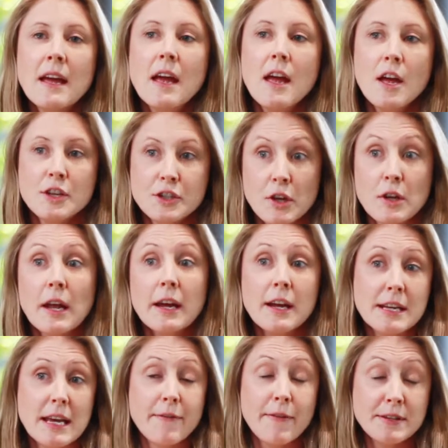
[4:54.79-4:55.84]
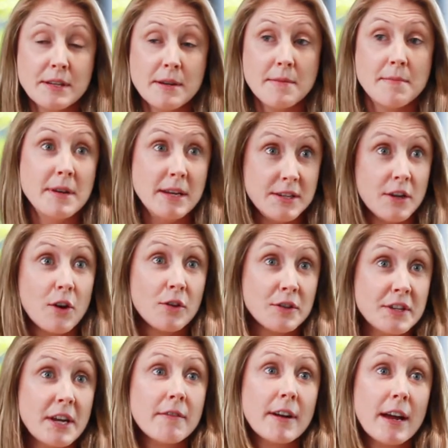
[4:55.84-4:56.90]
So if it's an immediate
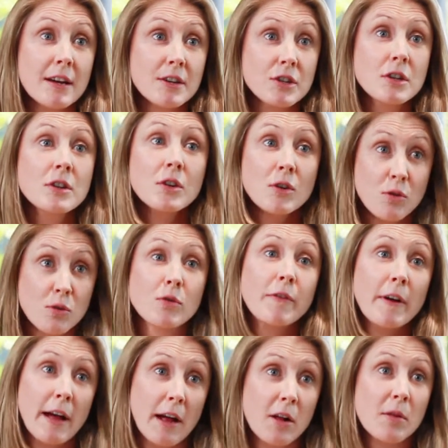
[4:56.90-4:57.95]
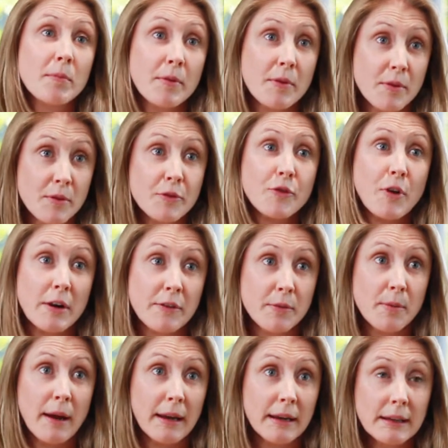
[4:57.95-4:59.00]
onset reaction, call for help straight
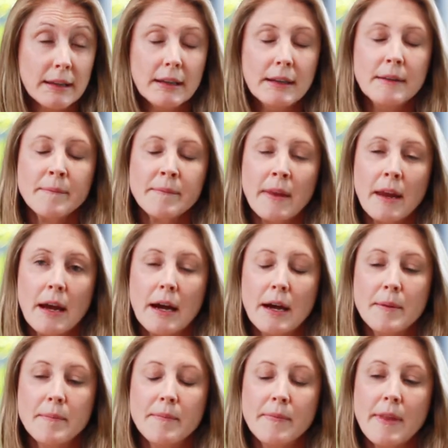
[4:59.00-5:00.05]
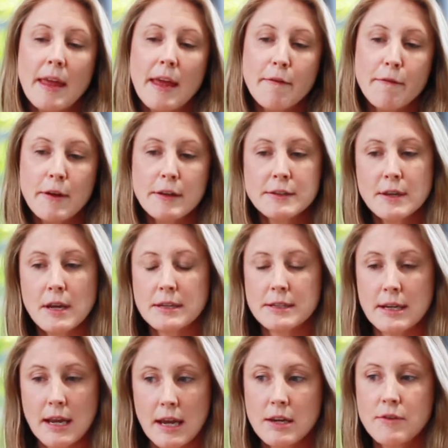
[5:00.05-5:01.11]
away. If it's a
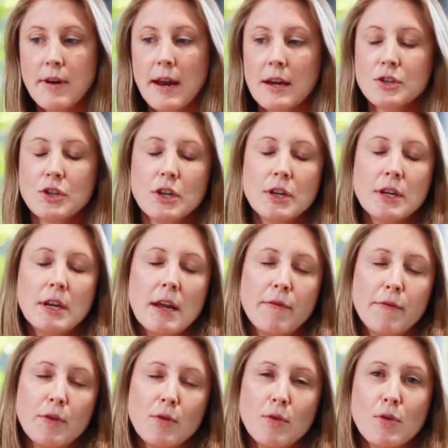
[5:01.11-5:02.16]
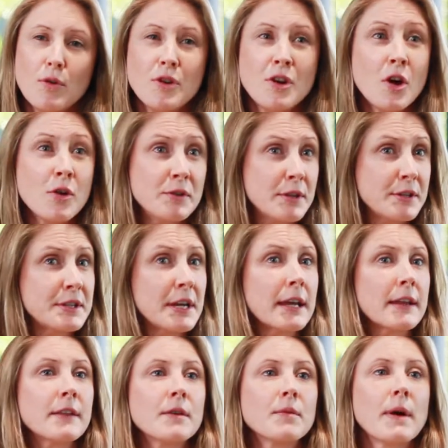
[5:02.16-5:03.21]
delayed reaction, if you're
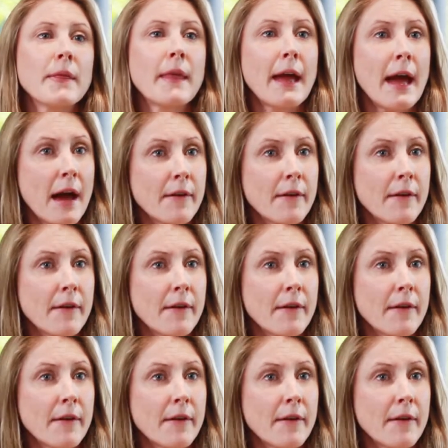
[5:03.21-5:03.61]
noticing that when they have a